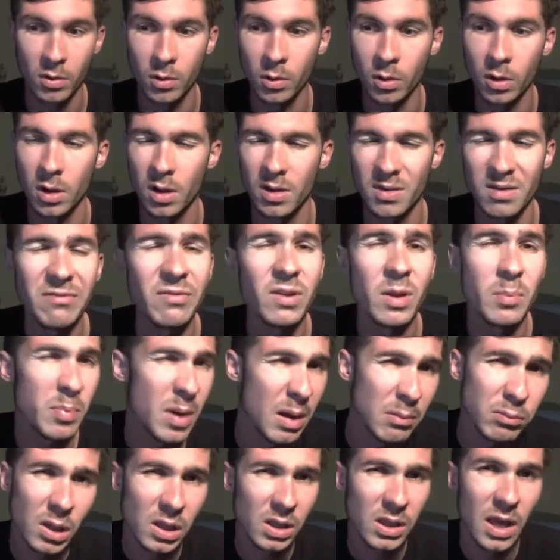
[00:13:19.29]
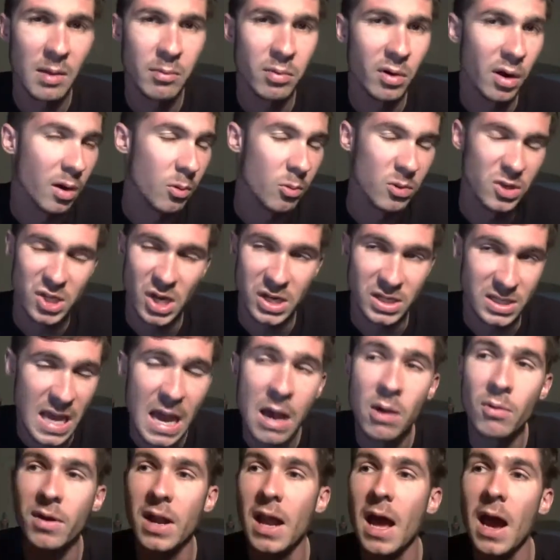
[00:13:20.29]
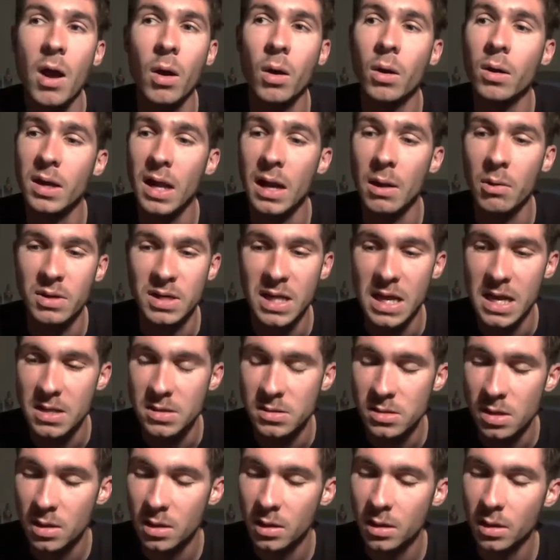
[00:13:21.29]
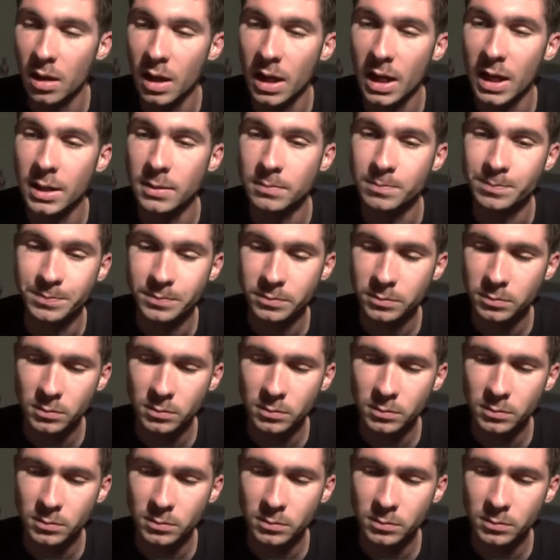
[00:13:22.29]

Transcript: or even a public library, which I doubt now, nowadays. Um,